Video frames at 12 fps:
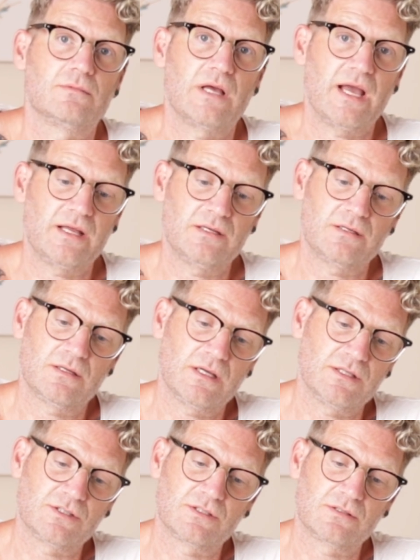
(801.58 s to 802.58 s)
and
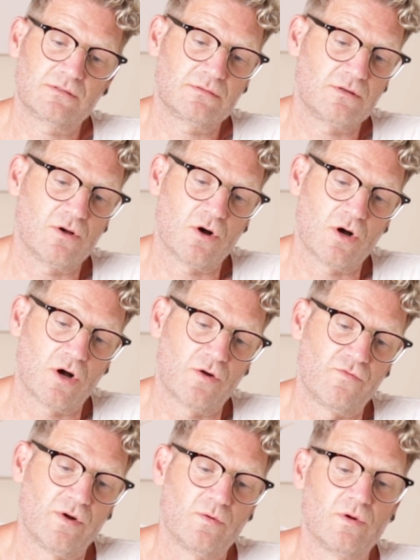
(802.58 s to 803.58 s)
it's got a
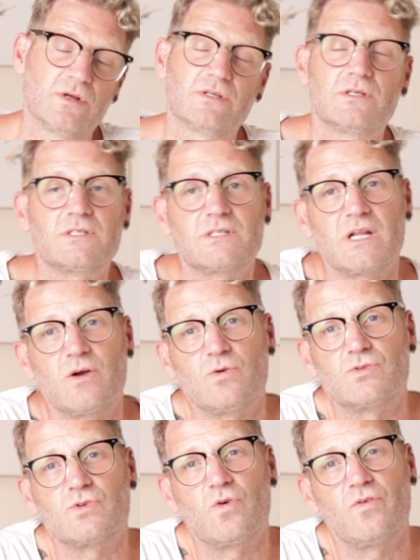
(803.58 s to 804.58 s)
real nice
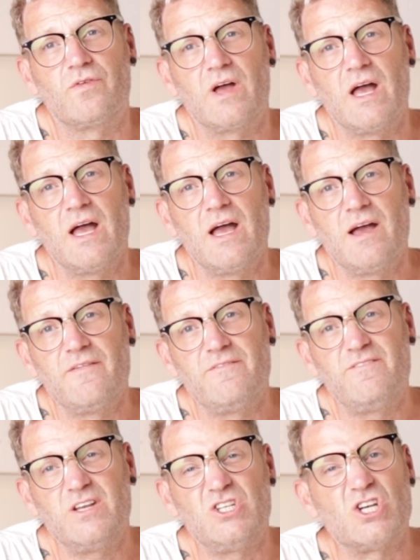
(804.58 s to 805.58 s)
little sort of
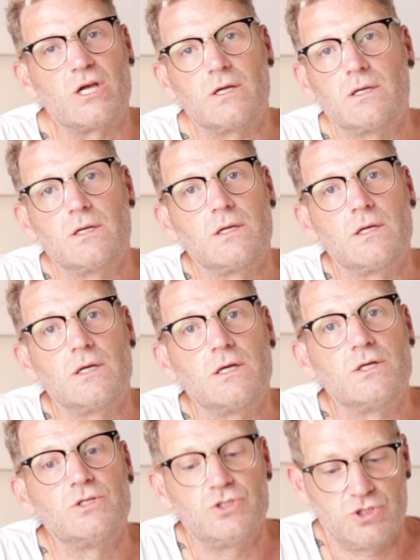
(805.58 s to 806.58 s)
fidget
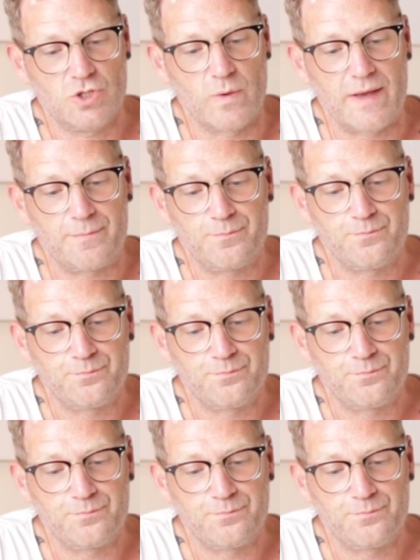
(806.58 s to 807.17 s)
to it.